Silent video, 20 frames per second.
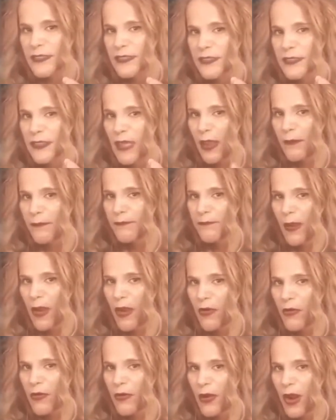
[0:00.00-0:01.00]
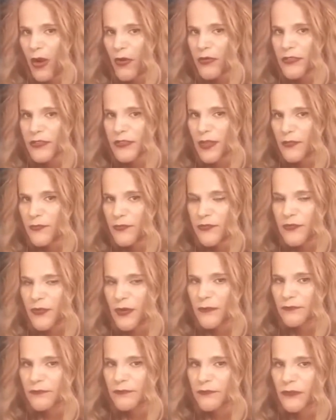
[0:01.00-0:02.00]
stop ourselves
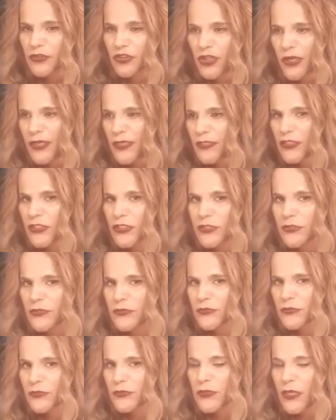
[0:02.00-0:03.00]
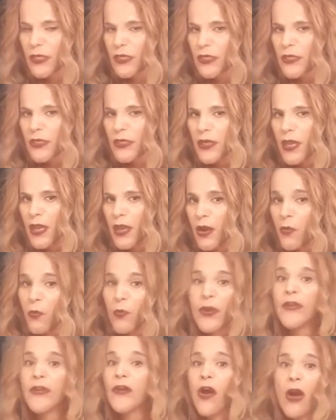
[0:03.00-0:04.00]
from trying to
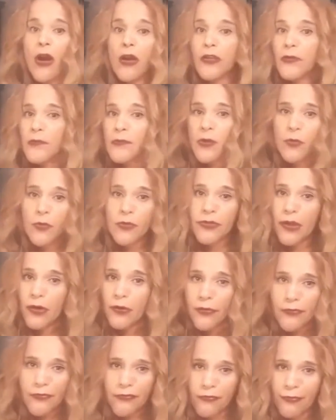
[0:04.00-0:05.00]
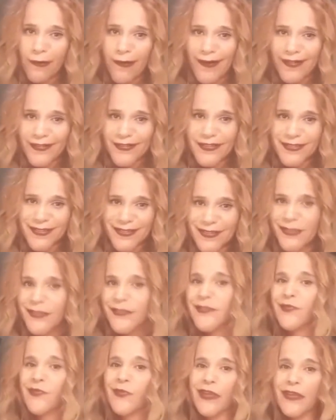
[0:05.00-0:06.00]
win an argument with our friends
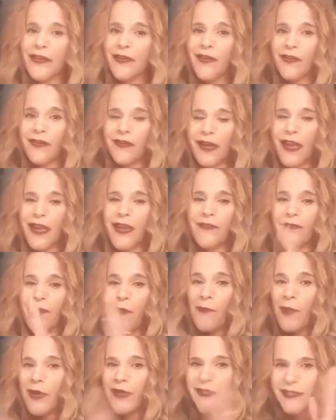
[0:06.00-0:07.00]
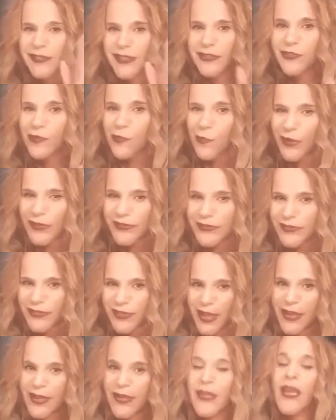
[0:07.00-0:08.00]
this week, okay? From Wednesday to
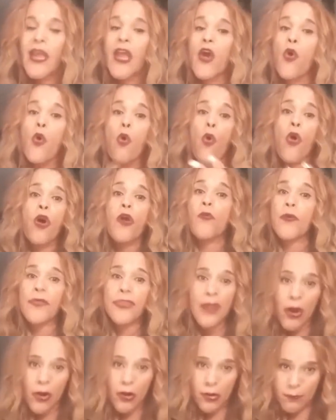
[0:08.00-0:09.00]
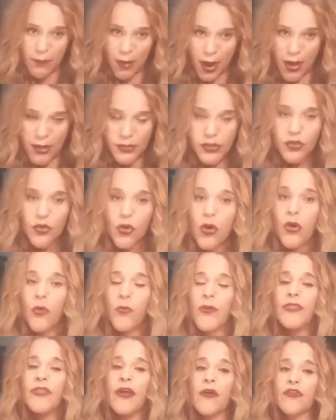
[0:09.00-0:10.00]
Wednesday. Or with our boss, or
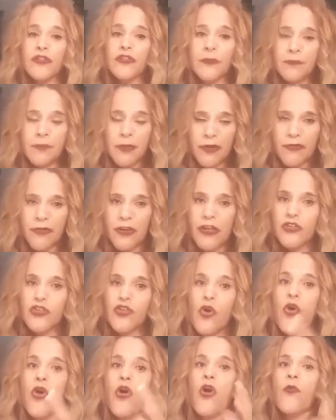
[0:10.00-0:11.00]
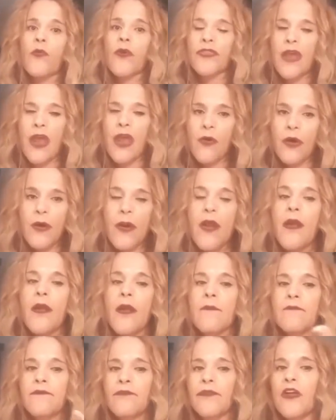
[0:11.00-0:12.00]
with our superiors, or with
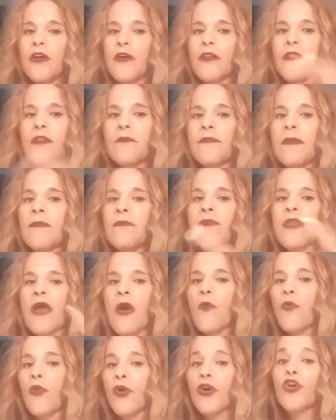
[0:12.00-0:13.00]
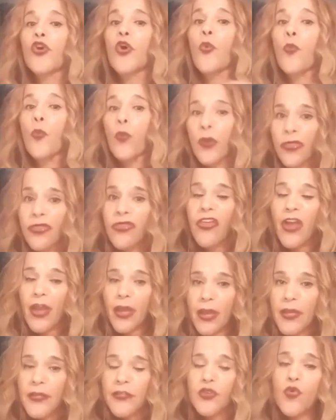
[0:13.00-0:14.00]
the people that work with
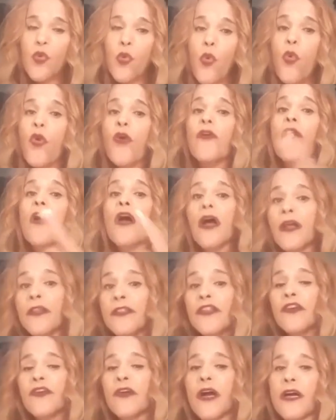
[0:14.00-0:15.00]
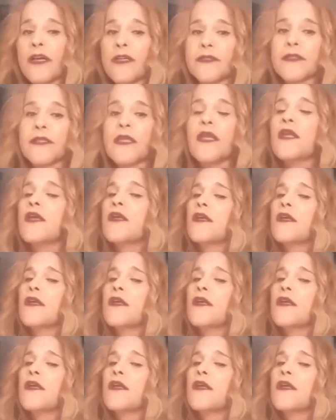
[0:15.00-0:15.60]
us or under us.